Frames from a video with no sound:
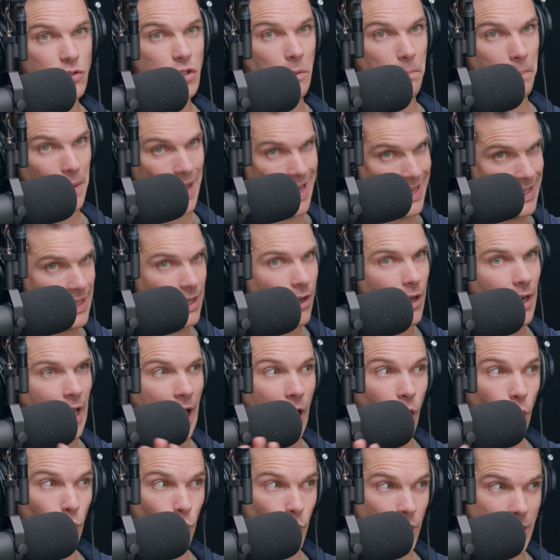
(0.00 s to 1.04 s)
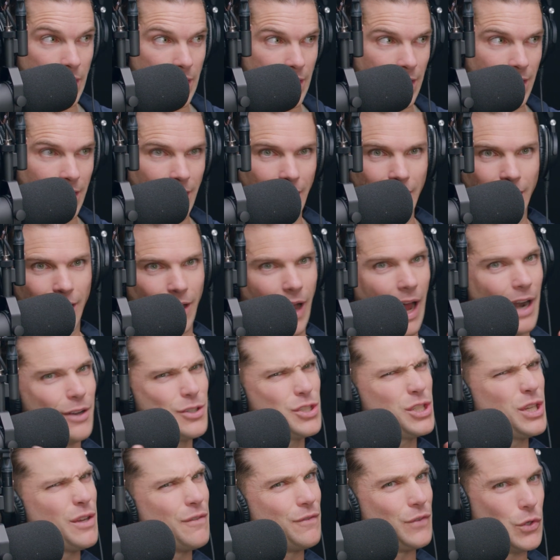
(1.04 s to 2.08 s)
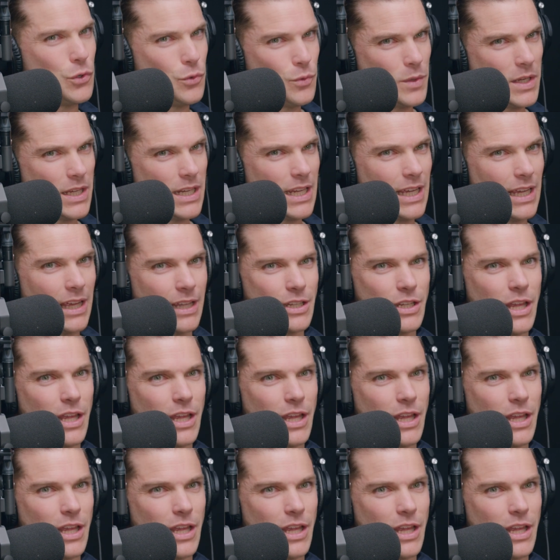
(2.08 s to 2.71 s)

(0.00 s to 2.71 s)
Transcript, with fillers: depending on how reading, how does she view reading?